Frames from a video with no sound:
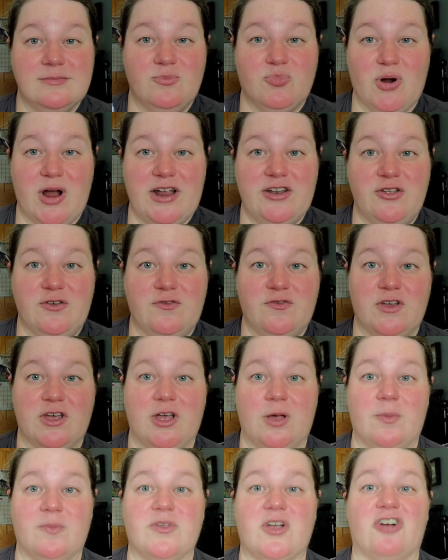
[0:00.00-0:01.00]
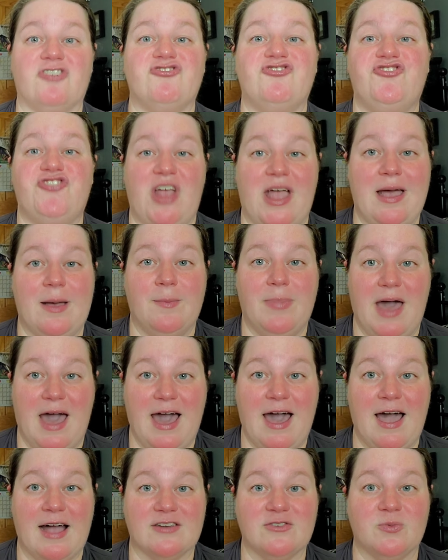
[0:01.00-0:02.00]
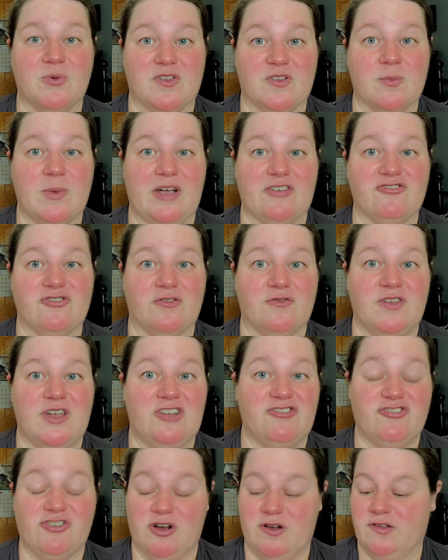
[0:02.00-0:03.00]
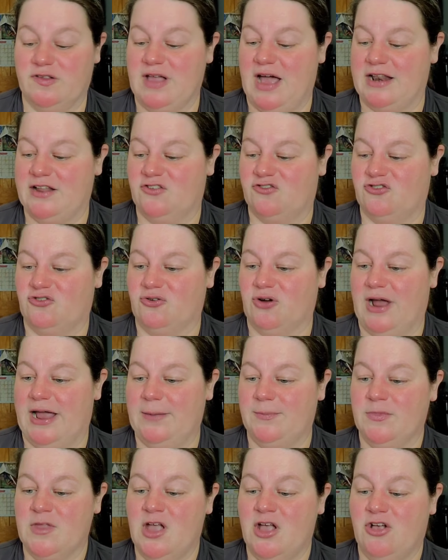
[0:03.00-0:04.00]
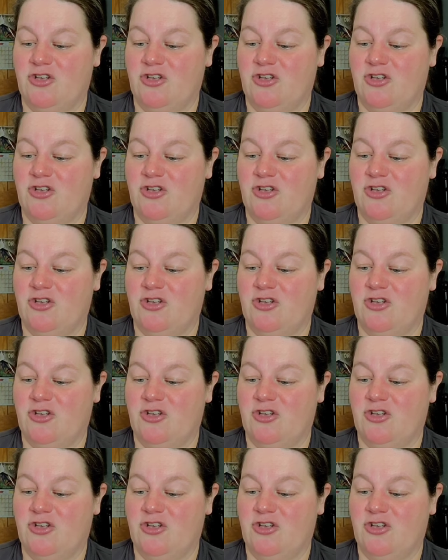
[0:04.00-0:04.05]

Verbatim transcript: brand new films are jam-packed with special features. That is great.